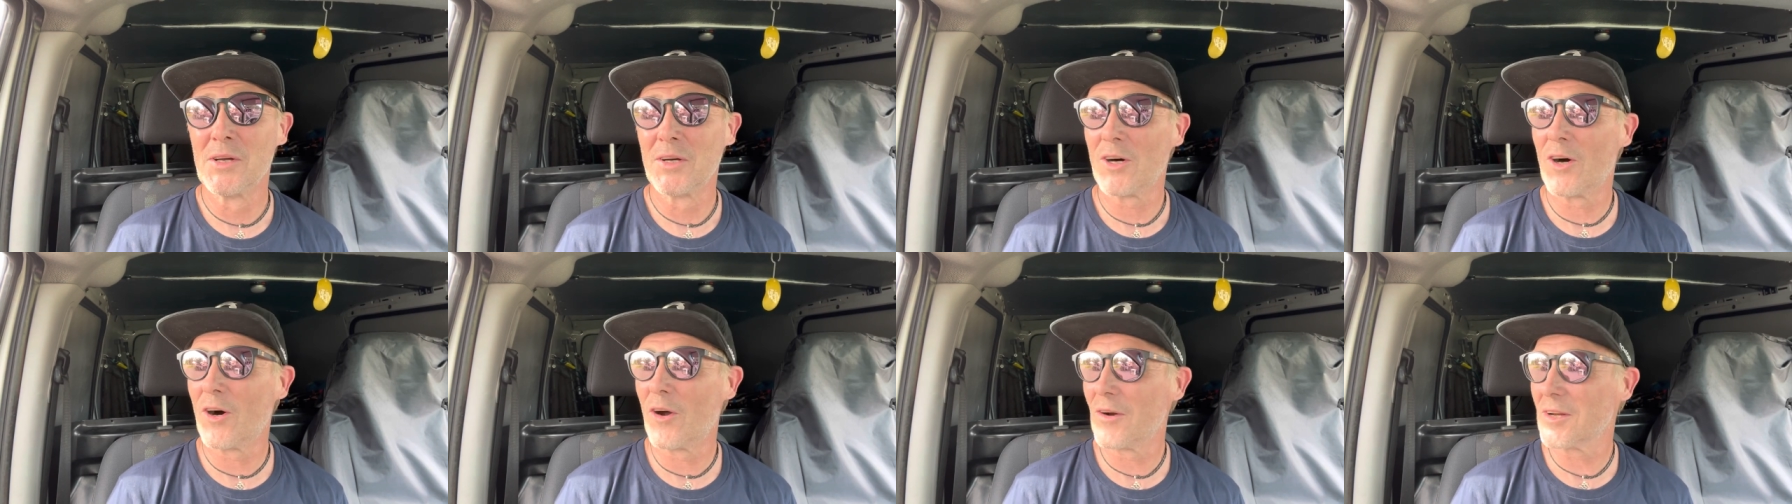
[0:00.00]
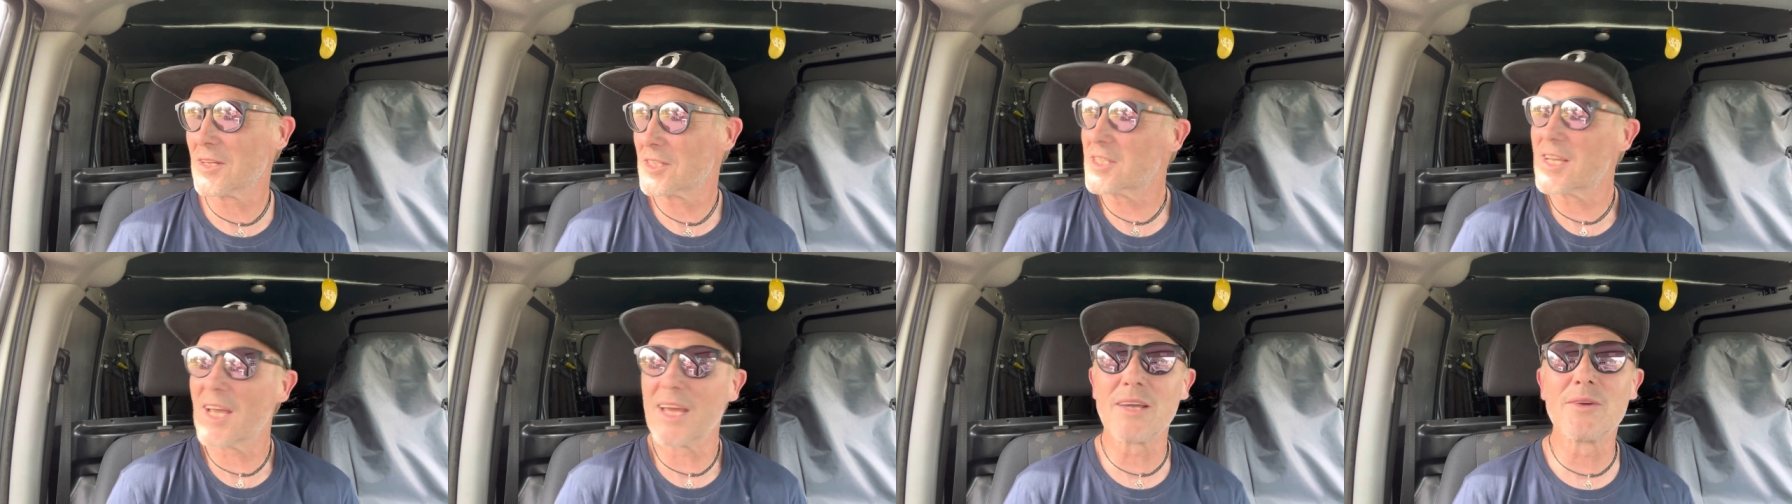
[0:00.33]
Or
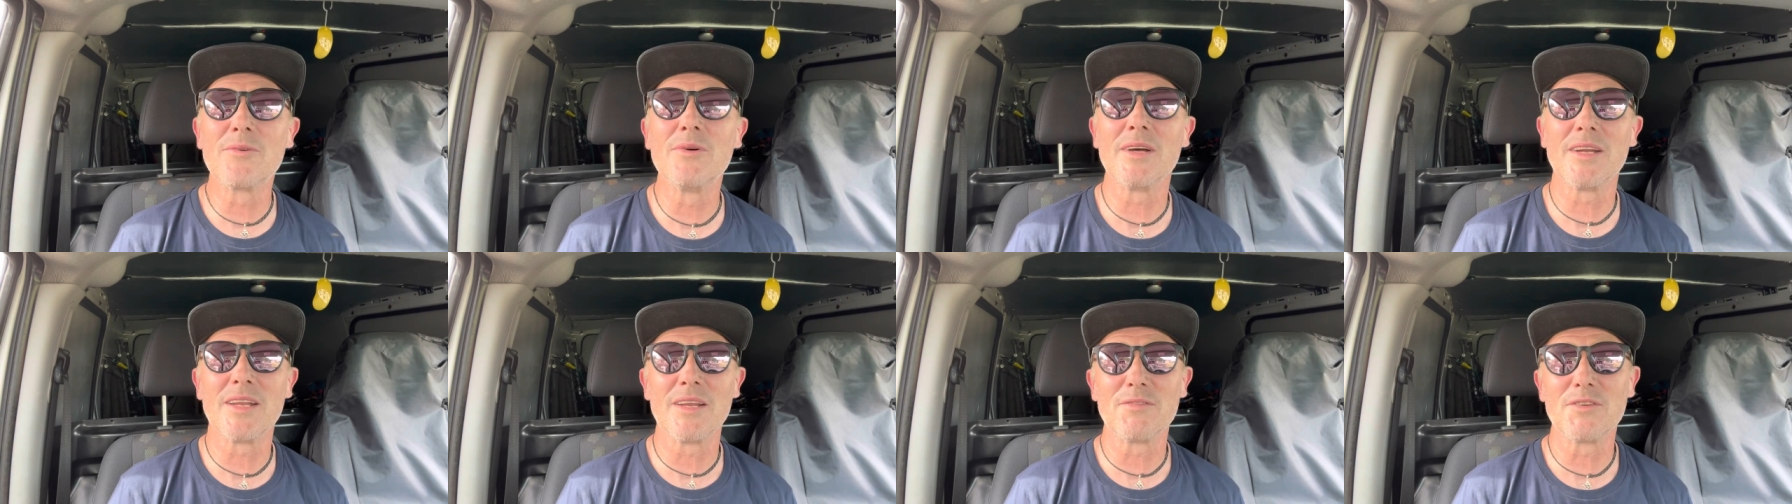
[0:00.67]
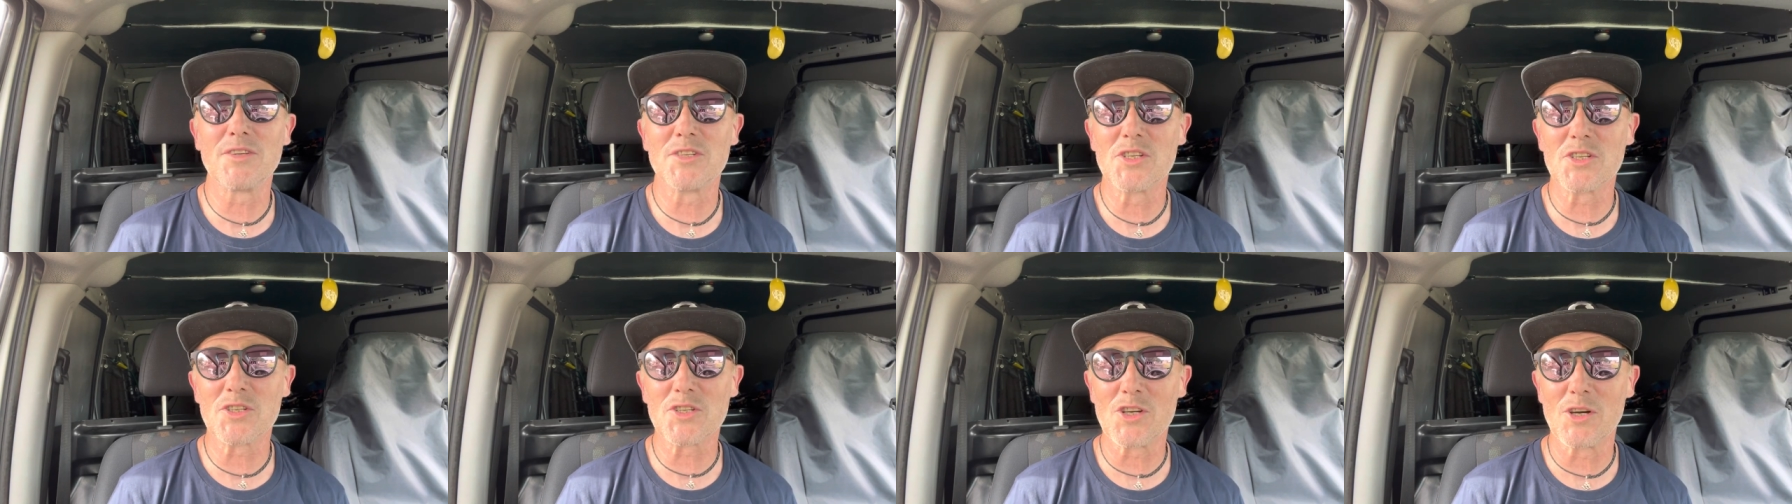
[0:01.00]
it's 10 quid if
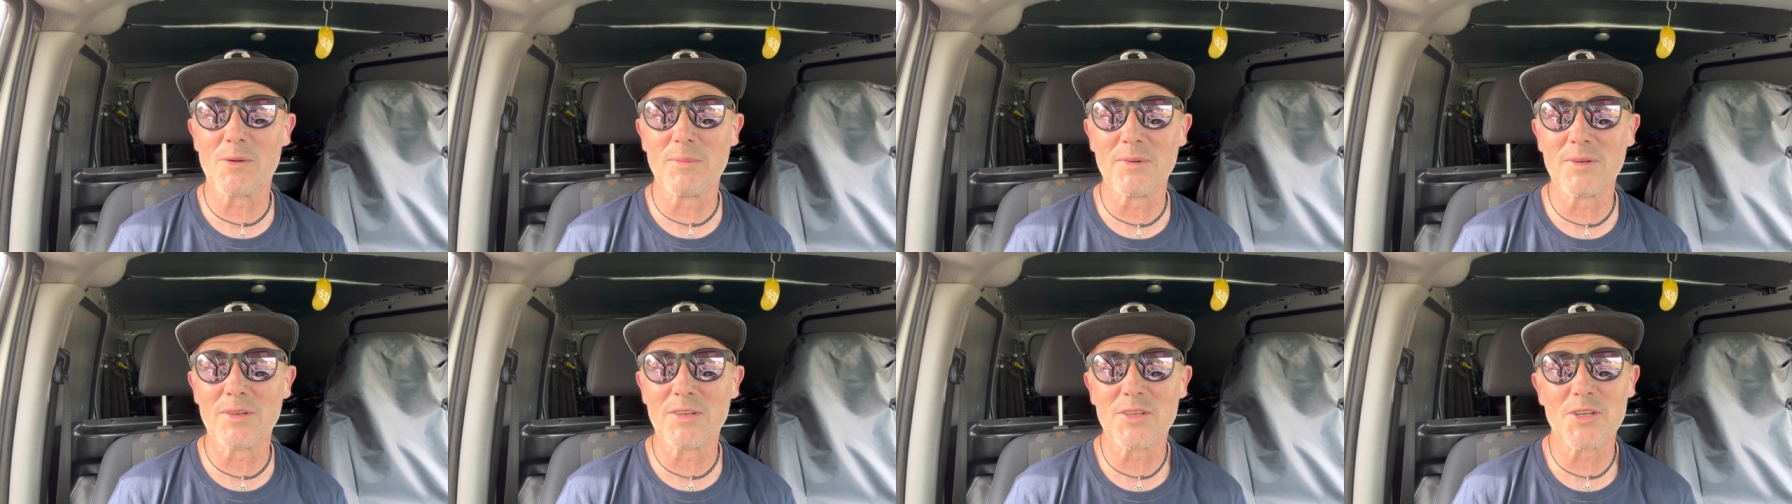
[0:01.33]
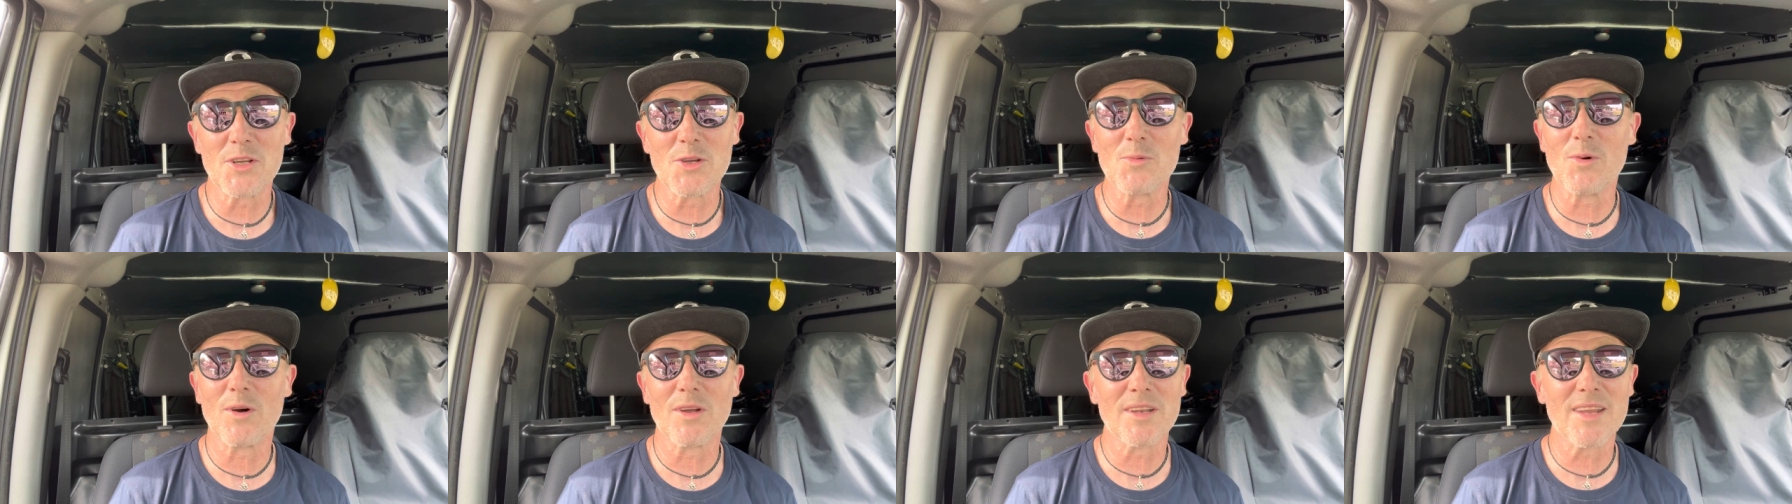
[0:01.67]
you just come and
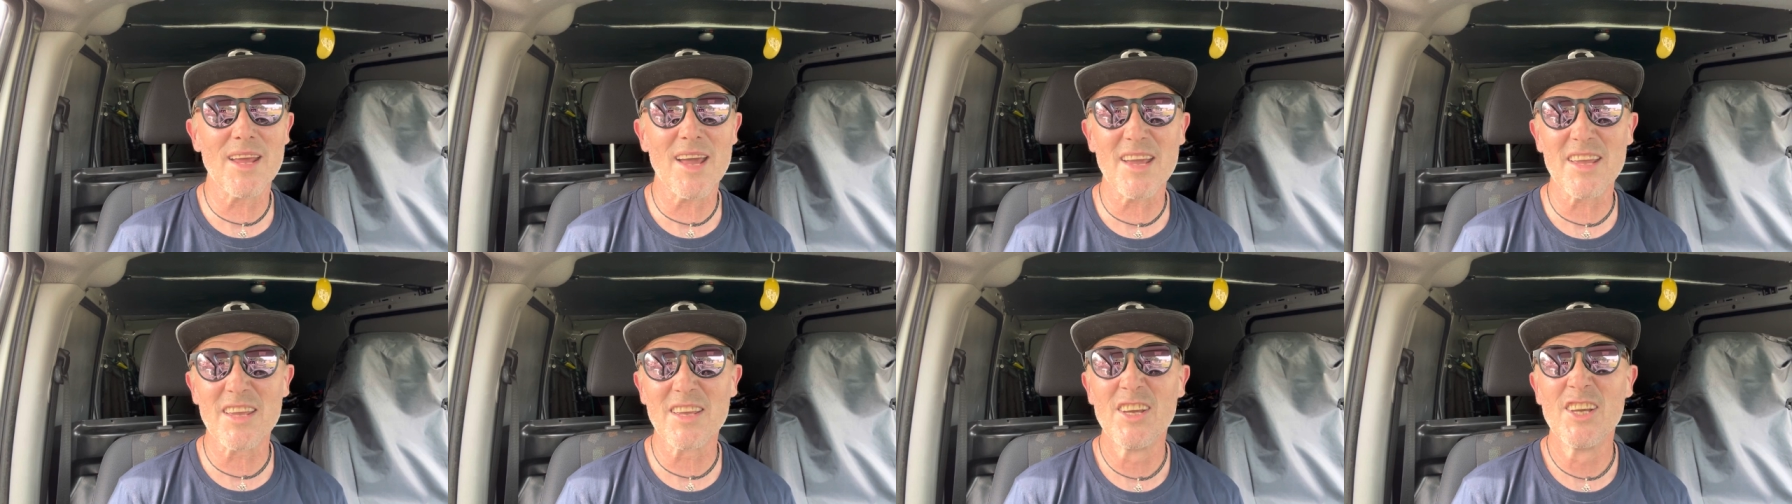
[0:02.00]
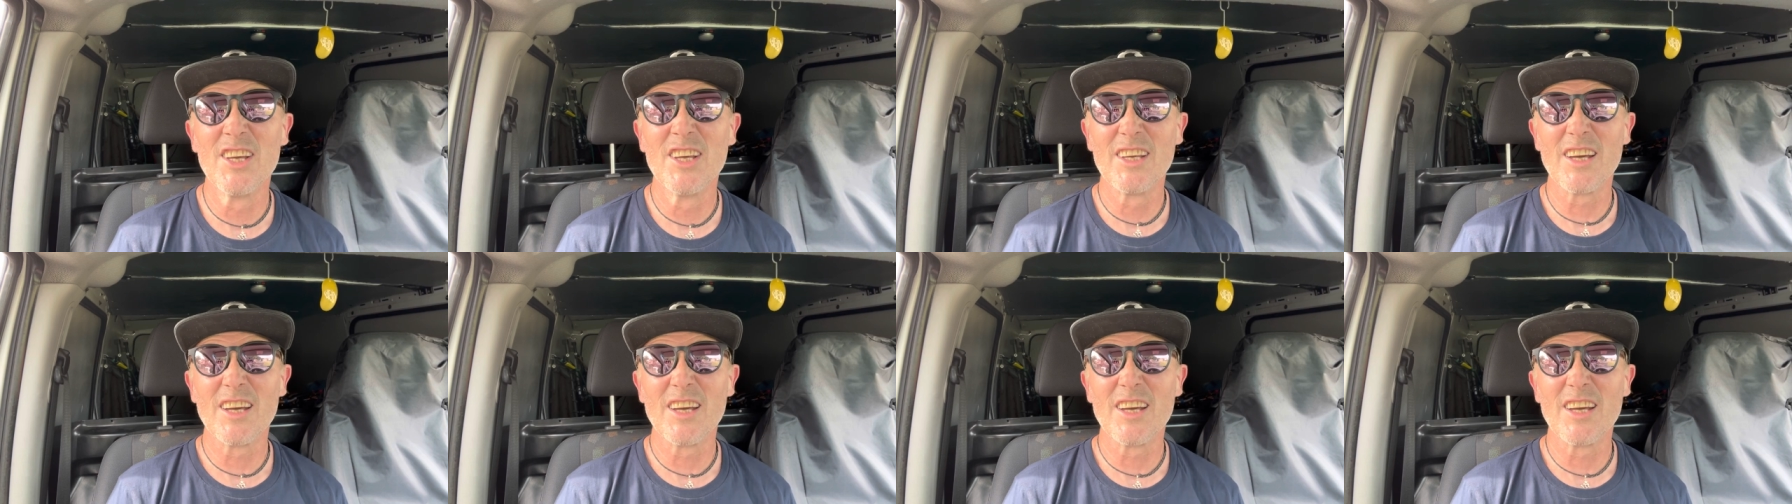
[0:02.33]
do one day.